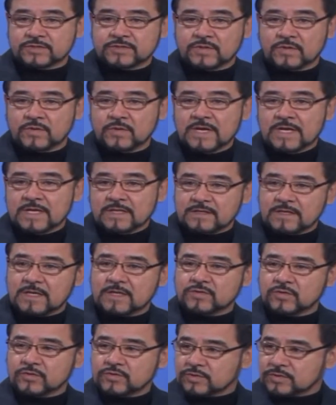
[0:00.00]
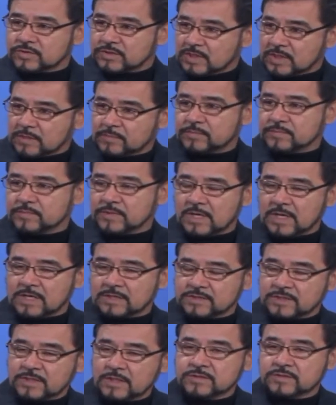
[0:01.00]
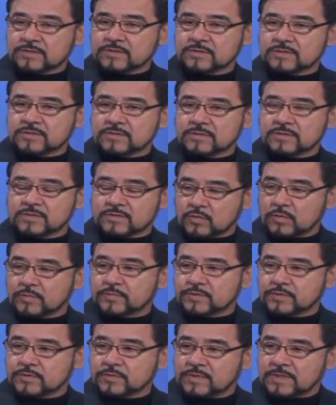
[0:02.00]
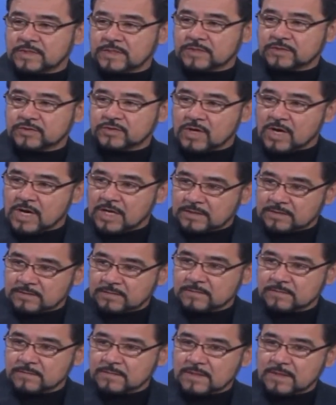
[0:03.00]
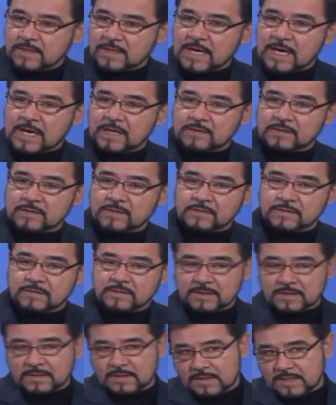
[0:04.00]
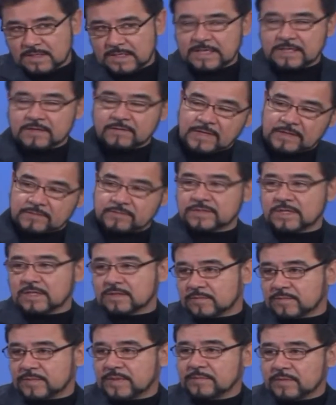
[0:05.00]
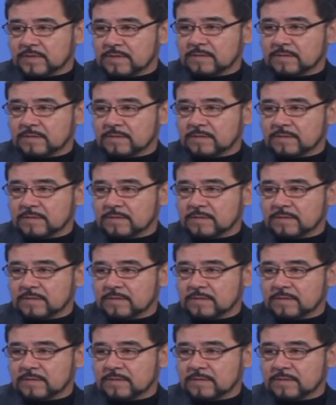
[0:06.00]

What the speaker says: So there are social skills groups where they're taught how to interact with other people.